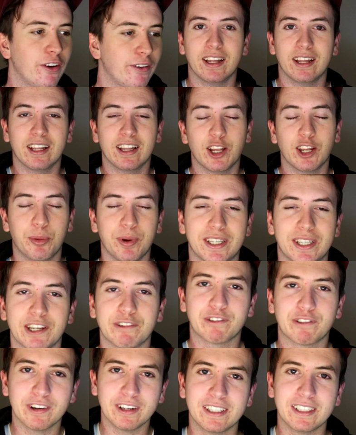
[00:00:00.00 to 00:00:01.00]
A little bit
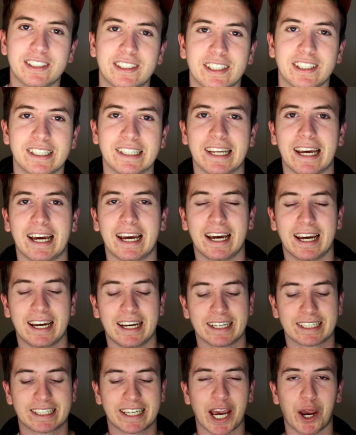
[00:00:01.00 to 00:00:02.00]
different, didn't
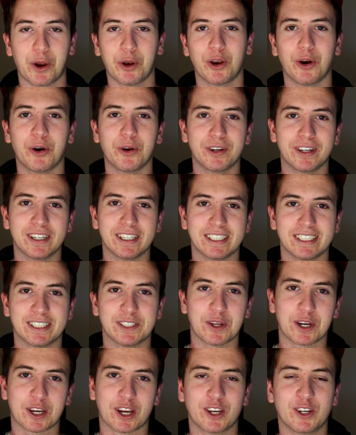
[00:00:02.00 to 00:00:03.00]
carry on
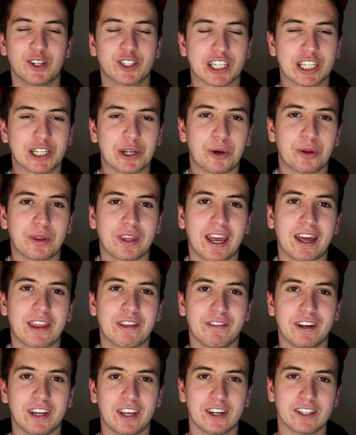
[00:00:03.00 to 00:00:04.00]
like I usually do in the
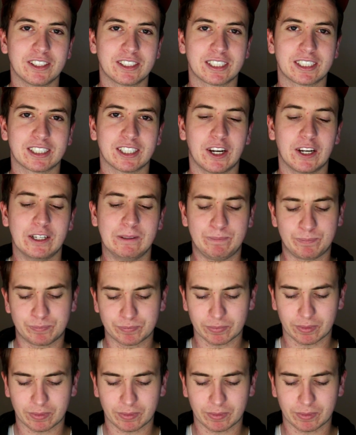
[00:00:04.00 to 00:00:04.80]
other videos, so